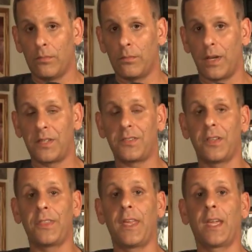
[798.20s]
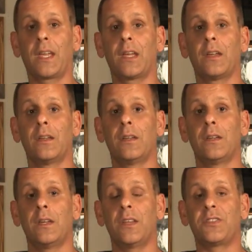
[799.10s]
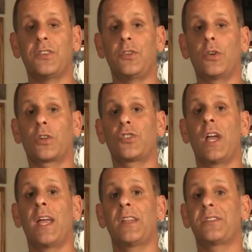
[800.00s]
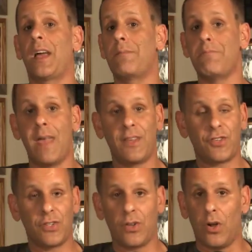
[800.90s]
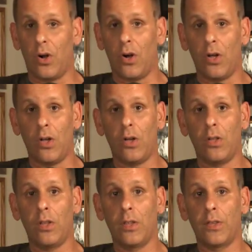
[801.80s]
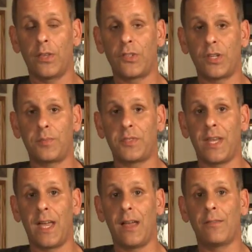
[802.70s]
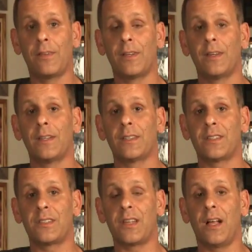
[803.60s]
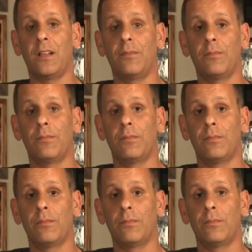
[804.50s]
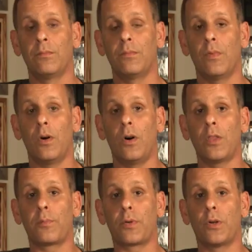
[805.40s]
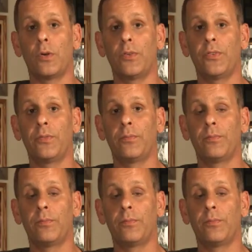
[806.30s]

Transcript: but I still think it's the New York Giants. I mentioned all the chips they have to sell, all the pros.